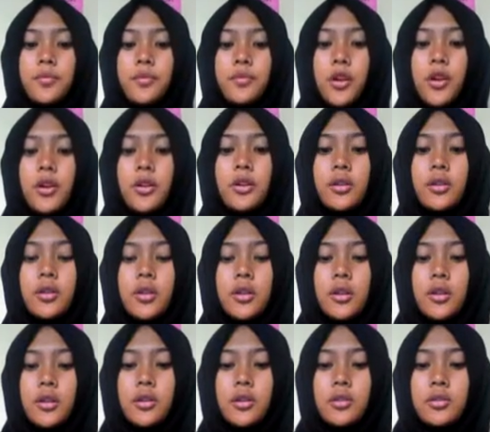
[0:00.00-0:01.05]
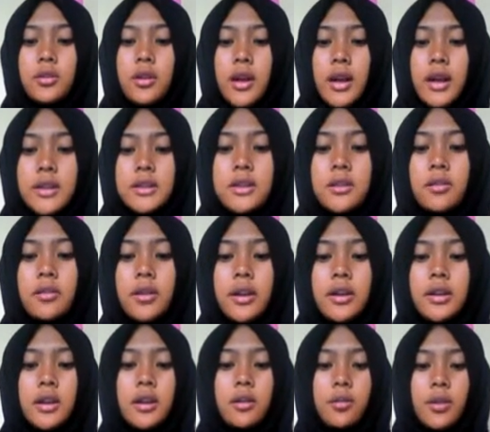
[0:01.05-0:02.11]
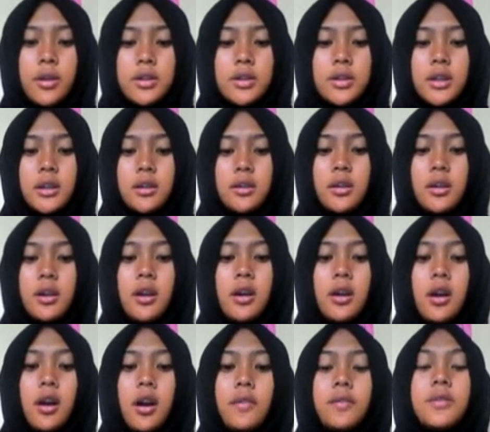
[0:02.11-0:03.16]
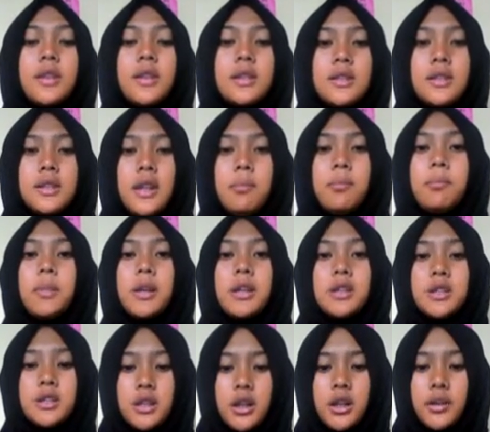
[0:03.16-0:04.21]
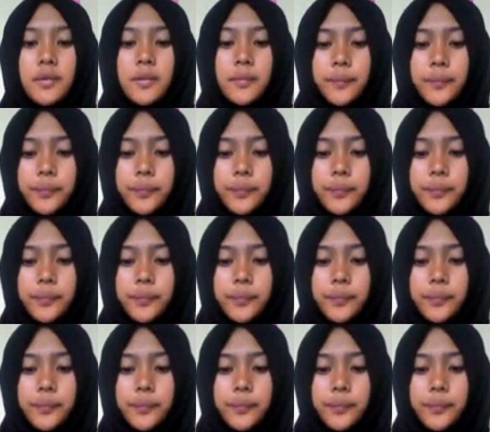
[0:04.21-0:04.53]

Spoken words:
for answering the question of the same picture.